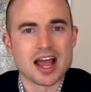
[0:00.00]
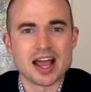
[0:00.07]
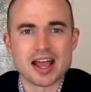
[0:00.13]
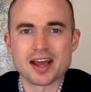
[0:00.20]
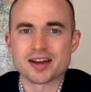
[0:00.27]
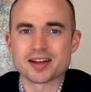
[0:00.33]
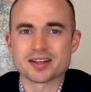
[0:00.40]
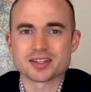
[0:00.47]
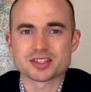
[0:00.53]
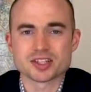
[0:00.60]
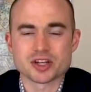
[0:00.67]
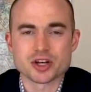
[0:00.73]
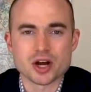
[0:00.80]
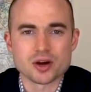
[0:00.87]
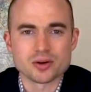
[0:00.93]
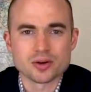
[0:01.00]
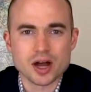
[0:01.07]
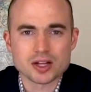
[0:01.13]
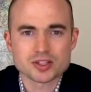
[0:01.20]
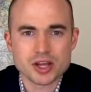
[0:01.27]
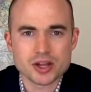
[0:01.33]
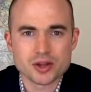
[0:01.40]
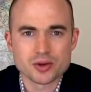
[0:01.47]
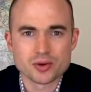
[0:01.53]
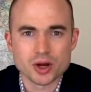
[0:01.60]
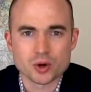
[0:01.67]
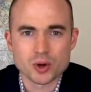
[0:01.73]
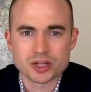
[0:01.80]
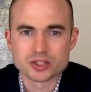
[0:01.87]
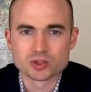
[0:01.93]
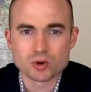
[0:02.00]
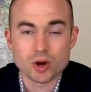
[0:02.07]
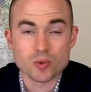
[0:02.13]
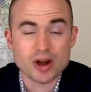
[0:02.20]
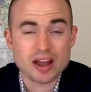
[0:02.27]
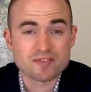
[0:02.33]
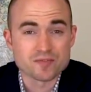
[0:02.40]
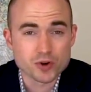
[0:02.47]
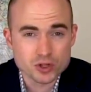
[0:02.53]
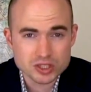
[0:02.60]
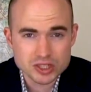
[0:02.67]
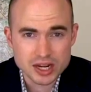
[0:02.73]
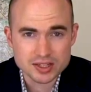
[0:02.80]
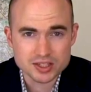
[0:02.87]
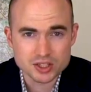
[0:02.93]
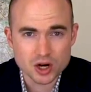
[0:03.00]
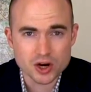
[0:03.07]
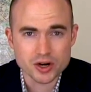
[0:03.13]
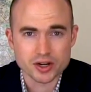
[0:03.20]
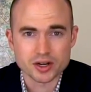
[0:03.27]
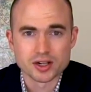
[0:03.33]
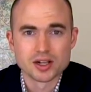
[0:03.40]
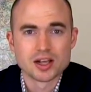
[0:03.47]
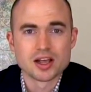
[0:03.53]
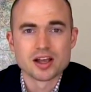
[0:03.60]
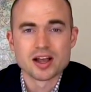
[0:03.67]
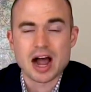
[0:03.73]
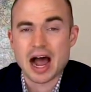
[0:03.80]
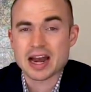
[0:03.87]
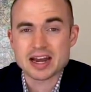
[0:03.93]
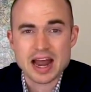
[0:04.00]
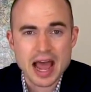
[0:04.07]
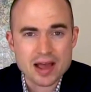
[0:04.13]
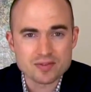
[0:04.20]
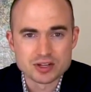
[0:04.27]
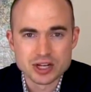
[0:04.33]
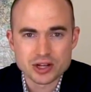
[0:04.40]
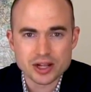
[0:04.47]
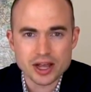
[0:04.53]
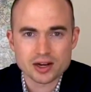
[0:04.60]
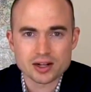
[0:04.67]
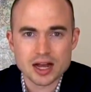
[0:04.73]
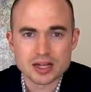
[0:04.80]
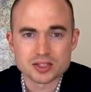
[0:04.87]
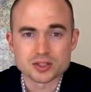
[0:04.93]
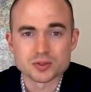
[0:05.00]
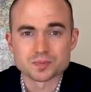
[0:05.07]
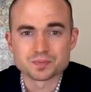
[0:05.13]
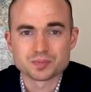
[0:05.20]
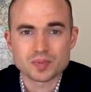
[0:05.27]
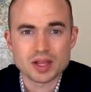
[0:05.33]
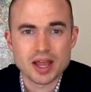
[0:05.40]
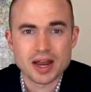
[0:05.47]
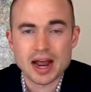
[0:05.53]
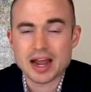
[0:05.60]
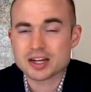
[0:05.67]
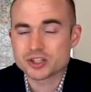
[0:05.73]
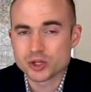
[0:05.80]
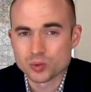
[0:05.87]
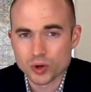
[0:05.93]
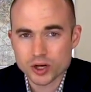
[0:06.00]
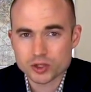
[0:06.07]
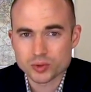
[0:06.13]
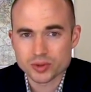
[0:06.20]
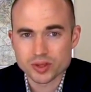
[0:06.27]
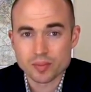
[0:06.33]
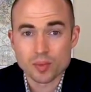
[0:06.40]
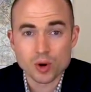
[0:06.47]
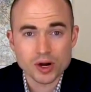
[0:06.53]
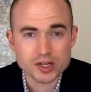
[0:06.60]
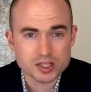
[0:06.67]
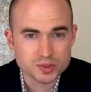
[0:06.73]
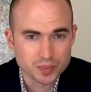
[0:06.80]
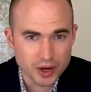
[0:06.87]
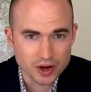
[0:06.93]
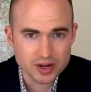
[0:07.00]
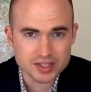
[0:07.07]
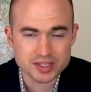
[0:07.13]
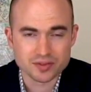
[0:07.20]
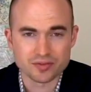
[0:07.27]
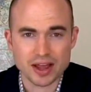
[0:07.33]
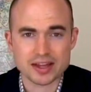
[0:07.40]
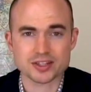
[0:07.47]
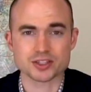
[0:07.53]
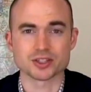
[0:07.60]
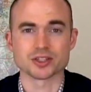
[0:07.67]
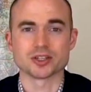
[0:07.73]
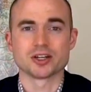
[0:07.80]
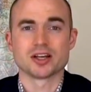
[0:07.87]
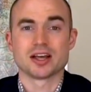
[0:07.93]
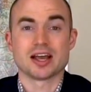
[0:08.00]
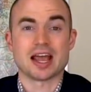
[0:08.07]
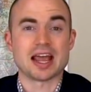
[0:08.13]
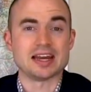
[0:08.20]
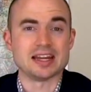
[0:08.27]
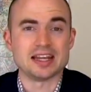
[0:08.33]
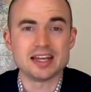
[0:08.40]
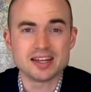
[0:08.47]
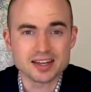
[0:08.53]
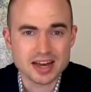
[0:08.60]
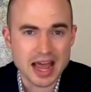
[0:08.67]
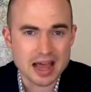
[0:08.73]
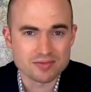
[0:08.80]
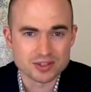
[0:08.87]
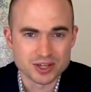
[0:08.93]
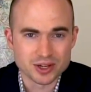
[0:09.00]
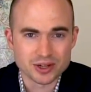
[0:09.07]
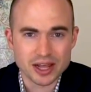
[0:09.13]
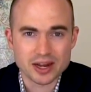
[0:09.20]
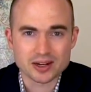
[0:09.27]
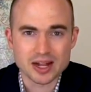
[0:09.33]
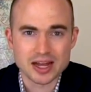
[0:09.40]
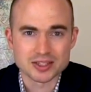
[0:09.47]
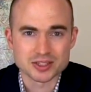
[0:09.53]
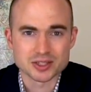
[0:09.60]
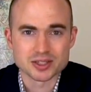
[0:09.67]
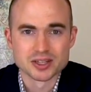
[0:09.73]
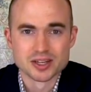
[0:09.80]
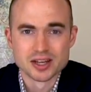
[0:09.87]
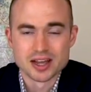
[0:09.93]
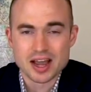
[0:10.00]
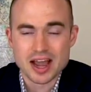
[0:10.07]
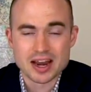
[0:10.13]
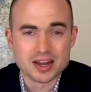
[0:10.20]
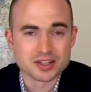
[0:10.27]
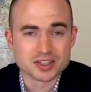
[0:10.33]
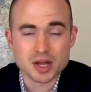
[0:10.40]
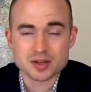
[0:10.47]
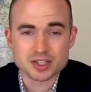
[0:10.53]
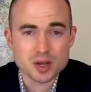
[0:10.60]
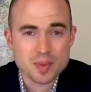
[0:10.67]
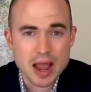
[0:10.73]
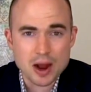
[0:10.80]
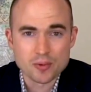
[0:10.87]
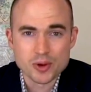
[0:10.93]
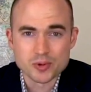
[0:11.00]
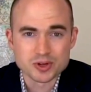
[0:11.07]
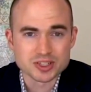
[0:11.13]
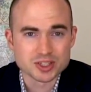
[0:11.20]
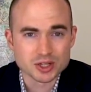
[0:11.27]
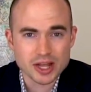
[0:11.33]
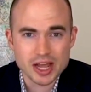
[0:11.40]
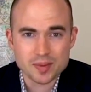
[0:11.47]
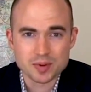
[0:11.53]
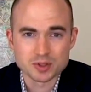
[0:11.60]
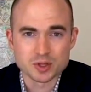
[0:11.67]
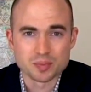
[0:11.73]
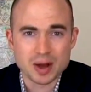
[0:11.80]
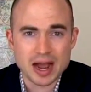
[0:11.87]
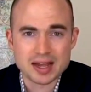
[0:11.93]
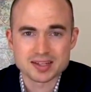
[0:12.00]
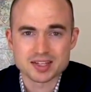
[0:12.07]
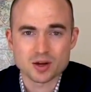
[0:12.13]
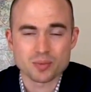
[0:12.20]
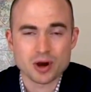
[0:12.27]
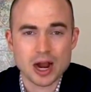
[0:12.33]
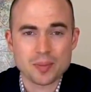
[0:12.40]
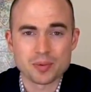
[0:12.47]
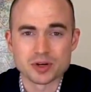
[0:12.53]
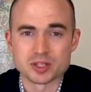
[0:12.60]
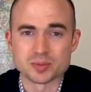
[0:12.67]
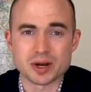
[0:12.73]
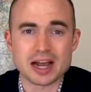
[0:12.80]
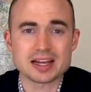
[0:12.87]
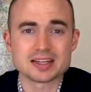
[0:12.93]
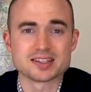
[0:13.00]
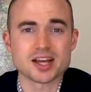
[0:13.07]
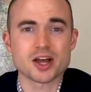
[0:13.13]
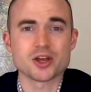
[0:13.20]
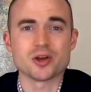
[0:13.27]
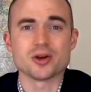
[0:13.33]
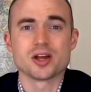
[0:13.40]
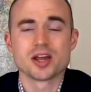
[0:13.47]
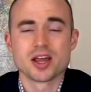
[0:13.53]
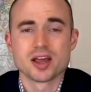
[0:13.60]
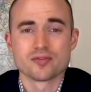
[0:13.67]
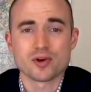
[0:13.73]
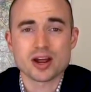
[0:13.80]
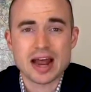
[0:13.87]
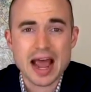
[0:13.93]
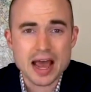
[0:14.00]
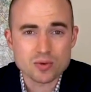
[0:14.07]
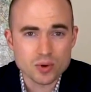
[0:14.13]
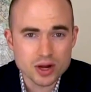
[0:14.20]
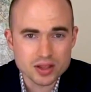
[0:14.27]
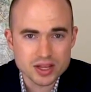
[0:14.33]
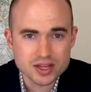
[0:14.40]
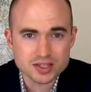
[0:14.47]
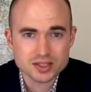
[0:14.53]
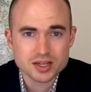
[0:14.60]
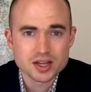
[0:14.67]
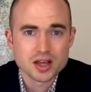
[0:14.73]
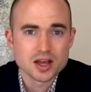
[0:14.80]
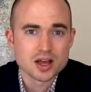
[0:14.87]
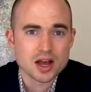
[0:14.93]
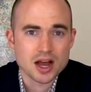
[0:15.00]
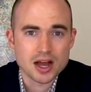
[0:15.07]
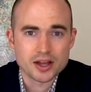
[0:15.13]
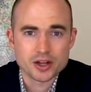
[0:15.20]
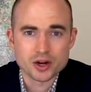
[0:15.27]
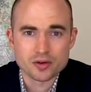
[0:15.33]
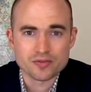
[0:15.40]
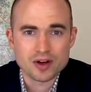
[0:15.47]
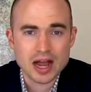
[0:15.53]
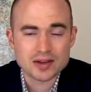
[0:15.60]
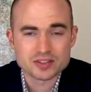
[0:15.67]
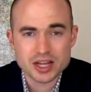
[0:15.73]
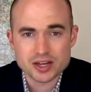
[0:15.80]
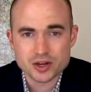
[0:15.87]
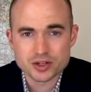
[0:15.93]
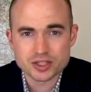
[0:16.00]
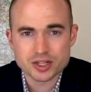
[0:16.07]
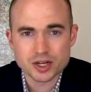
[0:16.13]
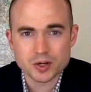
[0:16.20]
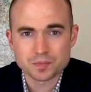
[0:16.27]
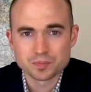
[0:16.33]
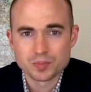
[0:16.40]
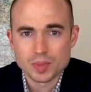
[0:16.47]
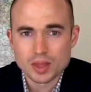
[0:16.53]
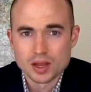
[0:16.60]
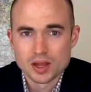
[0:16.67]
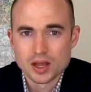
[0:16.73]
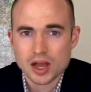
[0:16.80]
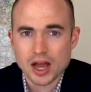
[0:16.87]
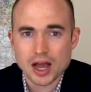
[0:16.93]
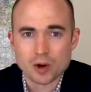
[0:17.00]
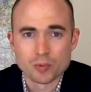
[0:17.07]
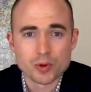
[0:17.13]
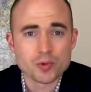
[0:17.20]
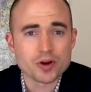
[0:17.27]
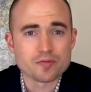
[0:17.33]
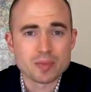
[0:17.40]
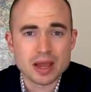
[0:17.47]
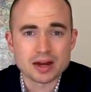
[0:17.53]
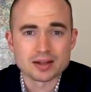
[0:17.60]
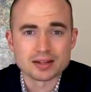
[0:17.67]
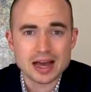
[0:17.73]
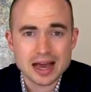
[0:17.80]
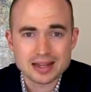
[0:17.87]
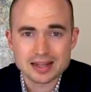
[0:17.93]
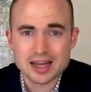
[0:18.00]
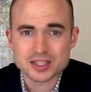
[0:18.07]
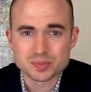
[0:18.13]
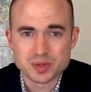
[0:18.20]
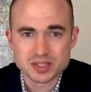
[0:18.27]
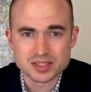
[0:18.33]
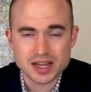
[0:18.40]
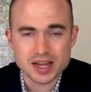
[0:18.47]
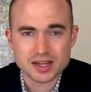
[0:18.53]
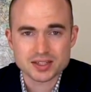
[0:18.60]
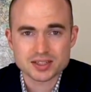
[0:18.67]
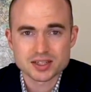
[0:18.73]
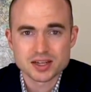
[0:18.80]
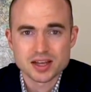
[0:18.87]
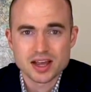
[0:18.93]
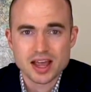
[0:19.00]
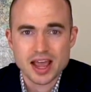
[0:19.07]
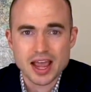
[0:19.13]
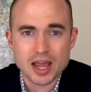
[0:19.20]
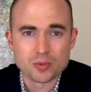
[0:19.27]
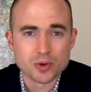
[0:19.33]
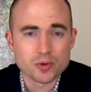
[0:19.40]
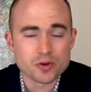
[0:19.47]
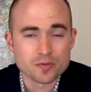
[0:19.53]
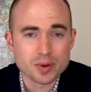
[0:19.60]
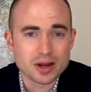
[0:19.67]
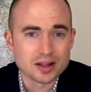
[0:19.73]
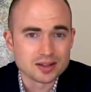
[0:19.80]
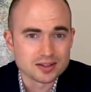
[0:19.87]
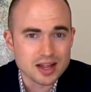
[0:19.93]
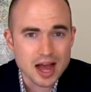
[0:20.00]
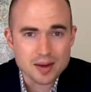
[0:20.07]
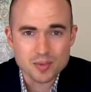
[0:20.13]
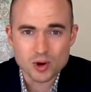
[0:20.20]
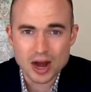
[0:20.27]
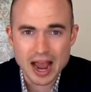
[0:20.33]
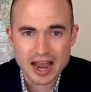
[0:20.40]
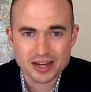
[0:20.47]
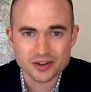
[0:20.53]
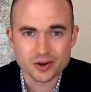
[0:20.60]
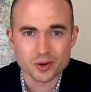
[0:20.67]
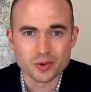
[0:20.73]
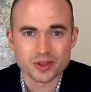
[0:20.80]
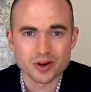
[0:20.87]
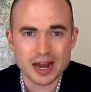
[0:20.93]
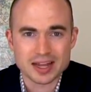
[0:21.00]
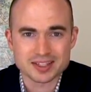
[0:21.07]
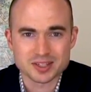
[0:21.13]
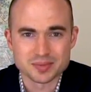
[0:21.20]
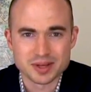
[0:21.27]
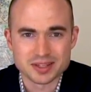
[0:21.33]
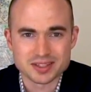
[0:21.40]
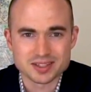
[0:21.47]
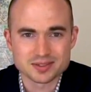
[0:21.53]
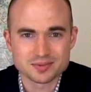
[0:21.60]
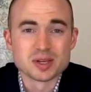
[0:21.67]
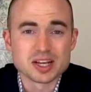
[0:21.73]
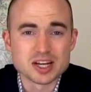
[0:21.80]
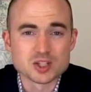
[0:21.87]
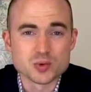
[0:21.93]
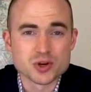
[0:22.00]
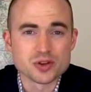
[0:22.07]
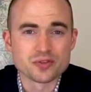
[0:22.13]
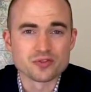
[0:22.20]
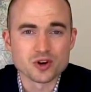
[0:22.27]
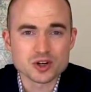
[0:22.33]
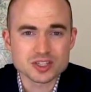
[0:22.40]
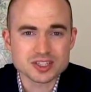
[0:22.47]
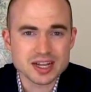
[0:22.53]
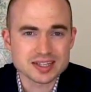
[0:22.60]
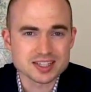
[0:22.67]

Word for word: And you know, I'll tell you a quick story. When I first got started, I didn't have a deal analyzer. And I actually worked with a more experienced investor, and he didn't have a deal analyzer. And somehow we were still able to buy and sell properties. But I can tell you, if we had had one of these, you know, 5-10 years ago, we would have made a lot less mistakes. And we would have been a lot more accurate with our estimates. Because when you first